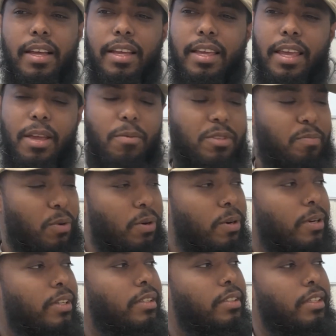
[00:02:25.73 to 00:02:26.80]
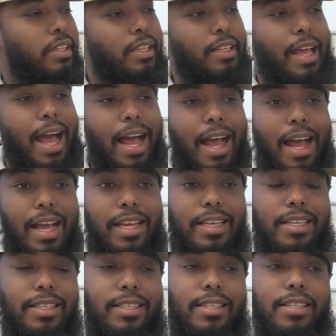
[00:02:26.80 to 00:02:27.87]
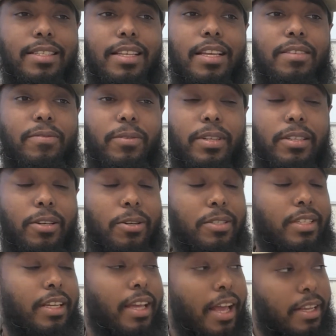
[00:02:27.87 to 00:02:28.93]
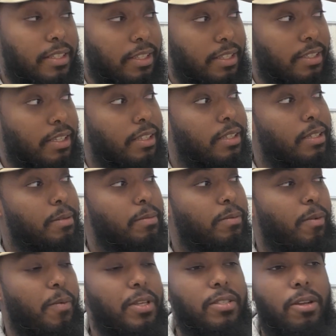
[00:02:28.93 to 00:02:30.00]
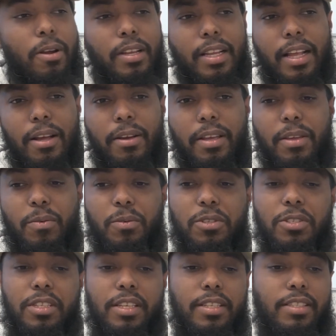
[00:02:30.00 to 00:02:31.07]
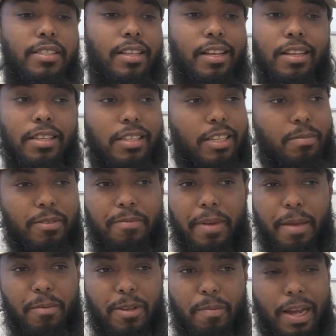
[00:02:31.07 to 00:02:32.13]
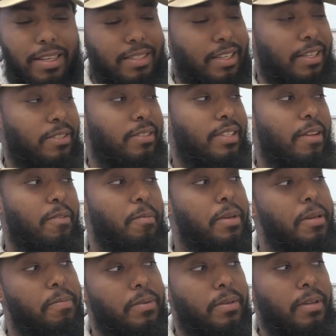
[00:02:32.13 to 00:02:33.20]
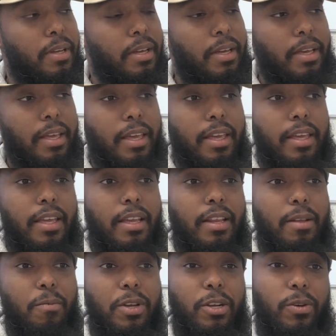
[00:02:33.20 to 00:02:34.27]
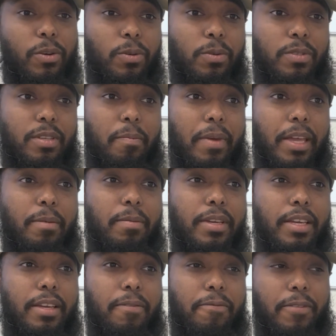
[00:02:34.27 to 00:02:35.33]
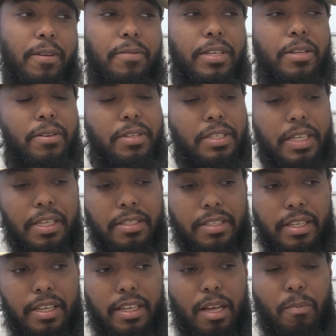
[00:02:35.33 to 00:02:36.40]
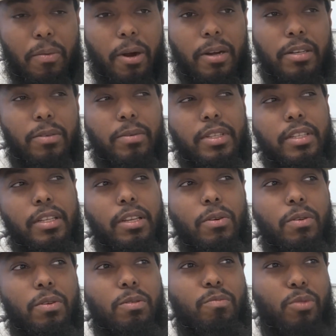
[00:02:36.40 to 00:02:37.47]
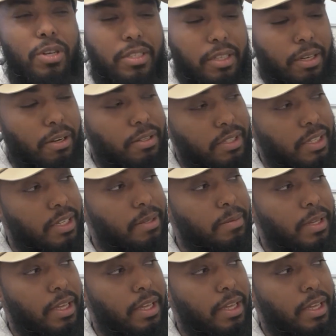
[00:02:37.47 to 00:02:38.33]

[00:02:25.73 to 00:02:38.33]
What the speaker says: it was born, and IIEC stands for Indulgent in Excellence Club. When we started out, it was just a club of maybe about 6 or 7 people. And we grew to maybe 15 or 16. I partnered with the local Boys and Girls Club,